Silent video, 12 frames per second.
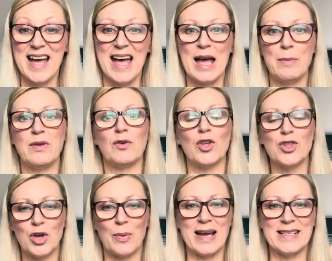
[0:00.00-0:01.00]
You've got
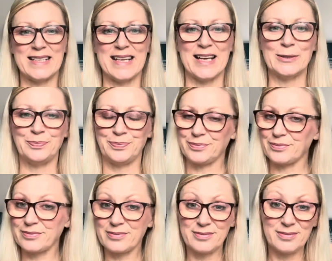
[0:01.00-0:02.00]
no idea
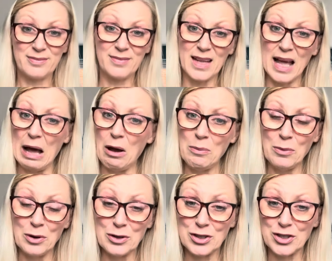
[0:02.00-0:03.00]
how
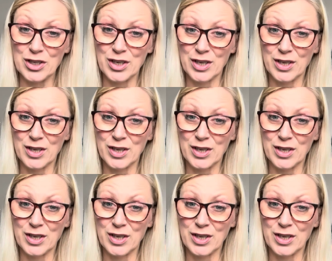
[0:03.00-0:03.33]
much